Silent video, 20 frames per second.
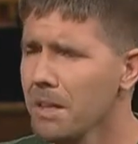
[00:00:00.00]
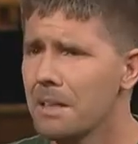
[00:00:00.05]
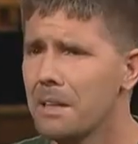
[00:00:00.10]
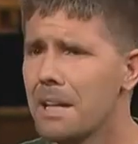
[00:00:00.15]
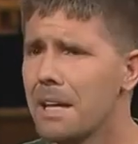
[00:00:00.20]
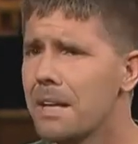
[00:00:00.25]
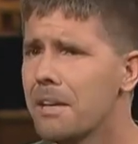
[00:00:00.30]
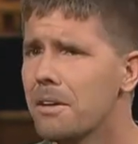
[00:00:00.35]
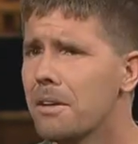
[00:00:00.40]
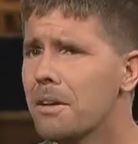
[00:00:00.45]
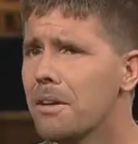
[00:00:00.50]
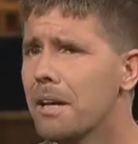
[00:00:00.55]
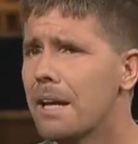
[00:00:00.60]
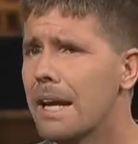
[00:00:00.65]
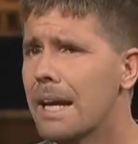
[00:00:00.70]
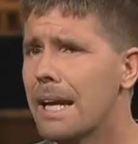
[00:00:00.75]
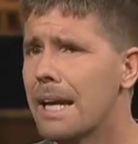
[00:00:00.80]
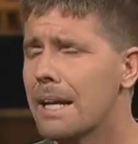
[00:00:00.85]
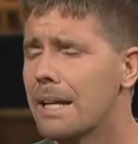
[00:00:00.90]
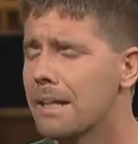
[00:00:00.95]
later,
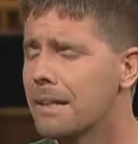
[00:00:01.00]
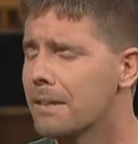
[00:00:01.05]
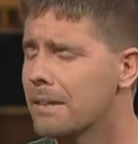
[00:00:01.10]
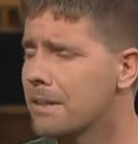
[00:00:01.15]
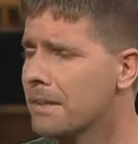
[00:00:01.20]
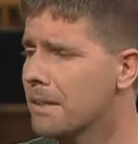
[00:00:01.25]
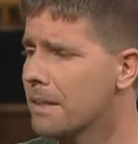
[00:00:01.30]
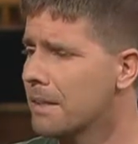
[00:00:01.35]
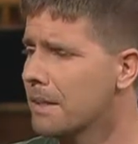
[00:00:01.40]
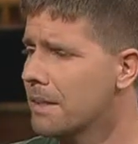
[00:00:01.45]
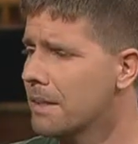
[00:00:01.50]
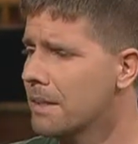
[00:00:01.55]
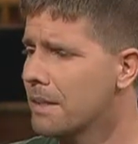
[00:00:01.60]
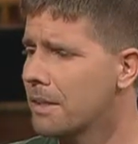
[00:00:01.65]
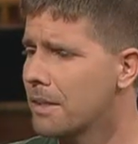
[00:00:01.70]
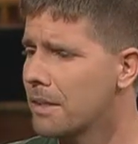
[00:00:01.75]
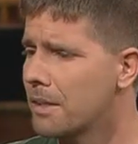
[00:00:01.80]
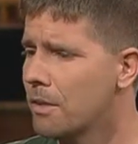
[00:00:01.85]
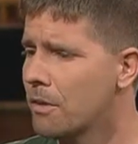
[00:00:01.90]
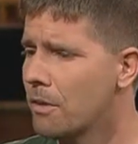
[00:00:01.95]
and
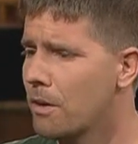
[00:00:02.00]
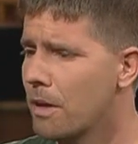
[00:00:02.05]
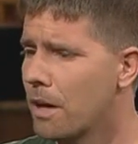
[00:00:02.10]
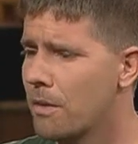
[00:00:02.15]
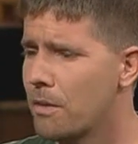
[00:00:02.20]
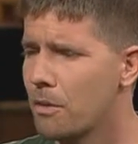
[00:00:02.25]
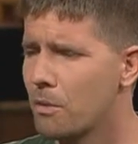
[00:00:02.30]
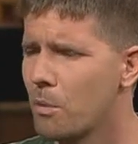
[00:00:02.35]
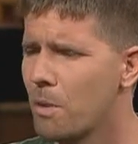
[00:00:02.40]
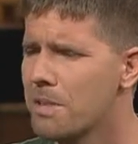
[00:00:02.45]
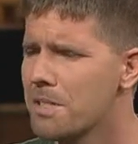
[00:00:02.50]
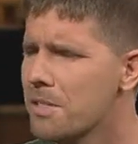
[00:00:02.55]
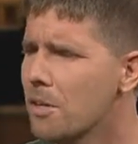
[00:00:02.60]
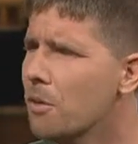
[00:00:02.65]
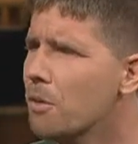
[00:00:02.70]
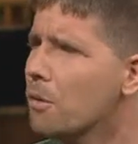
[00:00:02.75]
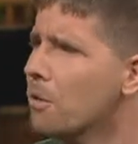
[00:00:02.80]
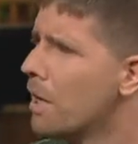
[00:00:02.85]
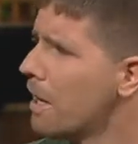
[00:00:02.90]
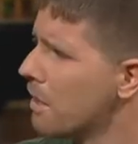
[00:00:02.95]
you know, there wasn't a
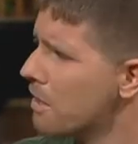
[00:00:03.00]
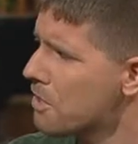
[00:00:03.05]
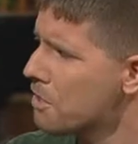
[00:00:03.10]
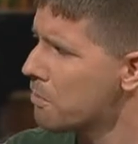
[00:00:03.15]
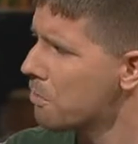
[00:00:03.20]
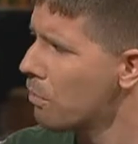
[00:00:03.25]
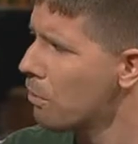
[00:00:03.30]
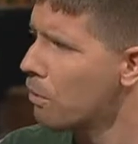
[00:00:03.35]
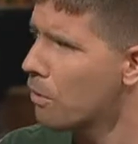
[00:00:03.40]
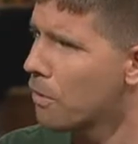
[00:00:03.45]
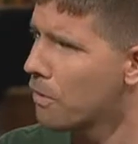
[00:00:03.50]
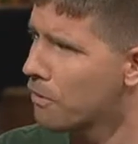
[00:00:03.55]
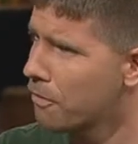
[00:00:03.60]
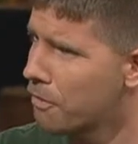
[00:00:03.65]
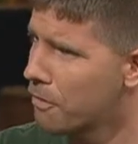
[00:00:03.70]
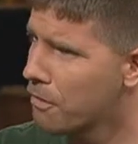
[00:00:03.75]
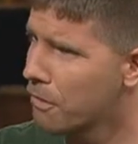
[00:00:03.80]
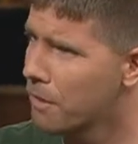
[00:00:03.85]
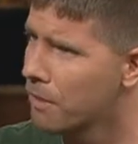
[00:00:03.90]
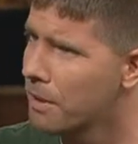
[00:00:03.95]
whole lot of support
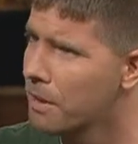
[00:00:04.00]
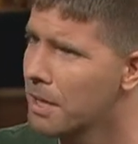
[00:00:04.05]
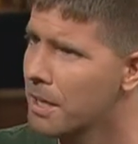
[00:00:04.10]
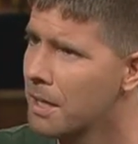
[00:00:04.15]
for